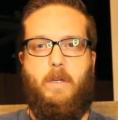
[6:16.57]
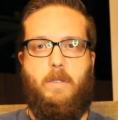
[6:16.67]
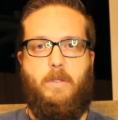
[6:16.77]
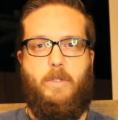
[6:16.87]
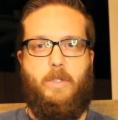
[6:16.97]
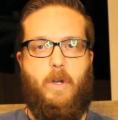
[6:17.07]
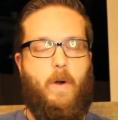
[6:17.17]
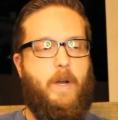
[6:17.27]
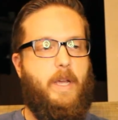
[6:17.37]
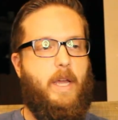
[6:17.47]
Just
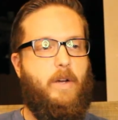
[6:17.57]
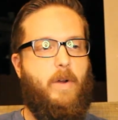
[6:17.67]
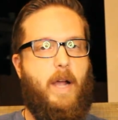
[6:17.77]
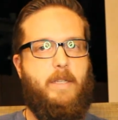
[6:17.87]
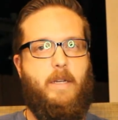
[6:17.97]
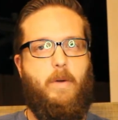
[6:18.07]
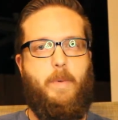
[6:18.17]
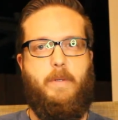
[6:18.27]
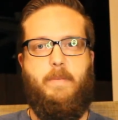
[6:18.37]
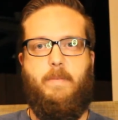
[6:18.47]
already kind of cracked it
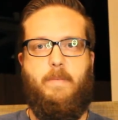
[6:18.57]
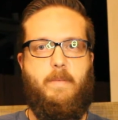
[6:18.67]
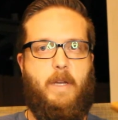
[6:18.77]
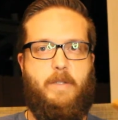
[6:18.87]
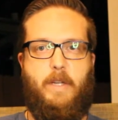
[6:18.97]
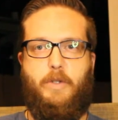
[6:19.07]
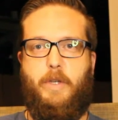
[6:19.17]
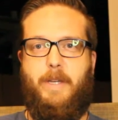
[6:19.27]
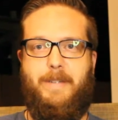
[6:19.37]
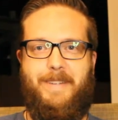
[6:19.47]
open,
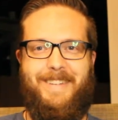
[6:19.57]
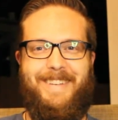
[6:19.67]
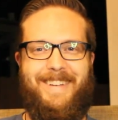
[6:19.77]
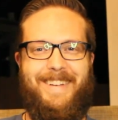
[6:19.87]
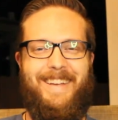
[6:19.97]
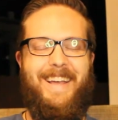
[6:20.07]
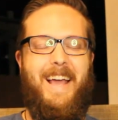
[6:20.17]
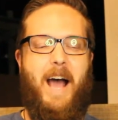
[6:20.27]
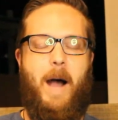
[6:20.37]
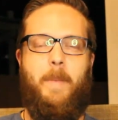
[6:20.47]
essentially.
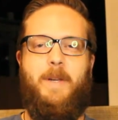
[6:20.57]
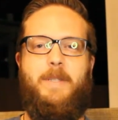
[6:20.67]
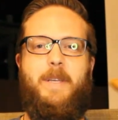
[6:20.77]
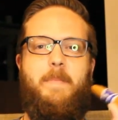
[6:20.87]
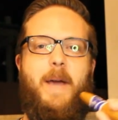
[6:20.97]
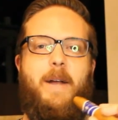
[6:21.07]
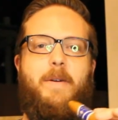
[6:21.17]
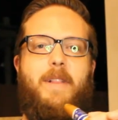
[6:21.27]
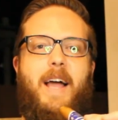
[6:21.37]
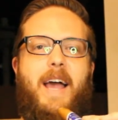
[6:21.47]
I'm going to sit back,
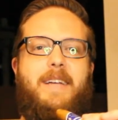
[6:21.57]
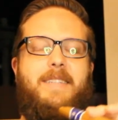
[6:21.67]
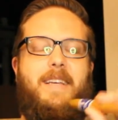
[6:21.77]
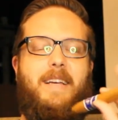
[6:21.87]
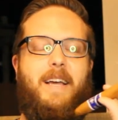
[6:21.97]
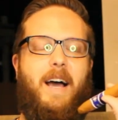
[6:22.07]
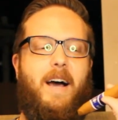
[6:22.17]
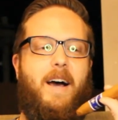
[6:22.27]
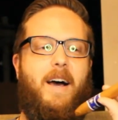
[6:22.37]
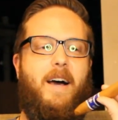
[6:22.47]
relax,
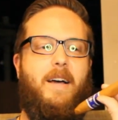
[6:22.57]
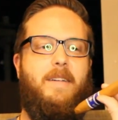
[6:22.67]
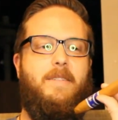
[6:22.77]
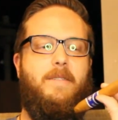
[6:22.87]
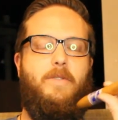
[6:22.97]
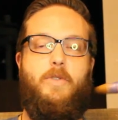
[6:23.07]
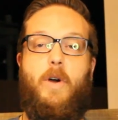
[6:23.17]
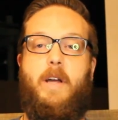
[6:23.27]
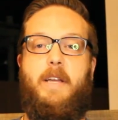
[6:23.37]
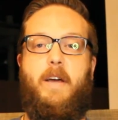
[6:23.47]

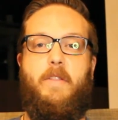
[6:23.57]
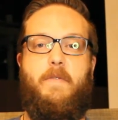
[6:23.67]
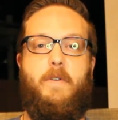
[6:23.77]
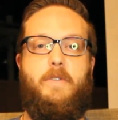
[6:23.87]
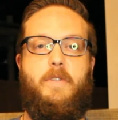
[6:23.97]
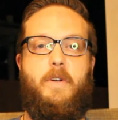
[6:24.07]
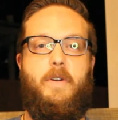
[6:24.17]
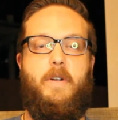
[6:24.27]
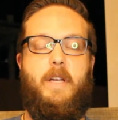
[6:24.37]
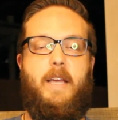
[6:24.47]
draw it down the first
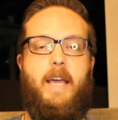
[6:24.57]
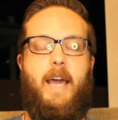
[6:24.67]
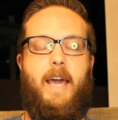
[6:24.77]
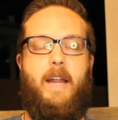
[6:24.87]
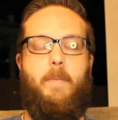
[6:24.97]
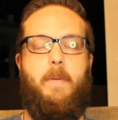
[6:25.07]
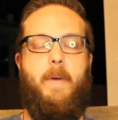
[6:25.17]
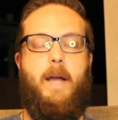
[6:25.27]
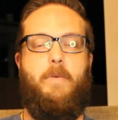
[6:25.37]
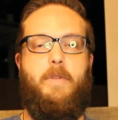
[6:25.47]
third, and I'll be
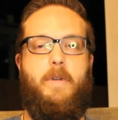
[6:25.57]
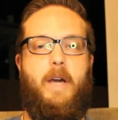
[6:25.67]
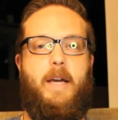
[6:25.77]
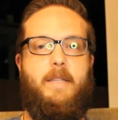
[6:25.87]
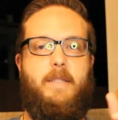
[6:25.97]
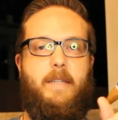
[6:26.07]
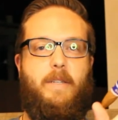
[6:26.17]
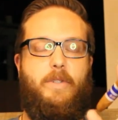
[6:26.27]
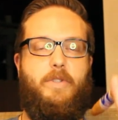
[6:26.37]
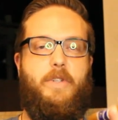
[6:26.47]
back with you guys
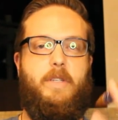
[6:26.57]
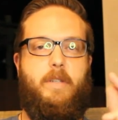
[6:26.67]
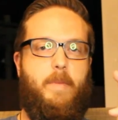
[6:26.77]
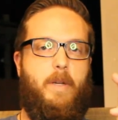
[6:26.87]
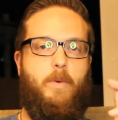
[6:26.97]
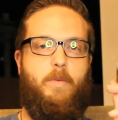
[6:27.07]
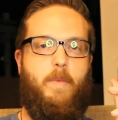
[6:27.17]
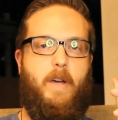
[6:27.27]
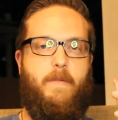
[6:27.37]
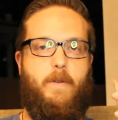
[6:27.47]
in just a minute with
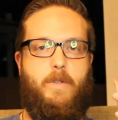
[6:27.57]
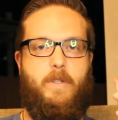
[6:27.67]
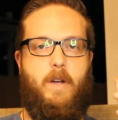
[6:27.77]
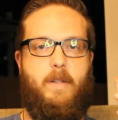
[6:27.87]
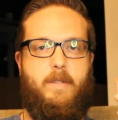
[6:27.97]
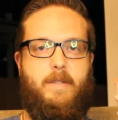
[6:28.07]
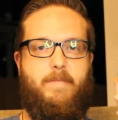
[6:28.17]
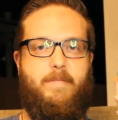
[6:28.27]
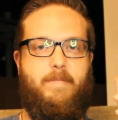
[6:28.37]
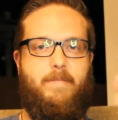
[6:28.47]
my first thoughts.
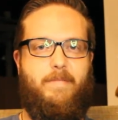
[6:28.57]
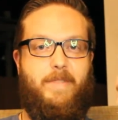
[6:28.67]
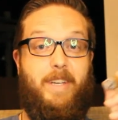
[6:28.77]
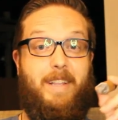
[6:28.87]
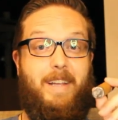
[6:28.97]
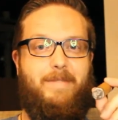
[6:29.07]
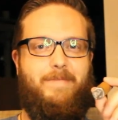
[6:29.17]
See you then.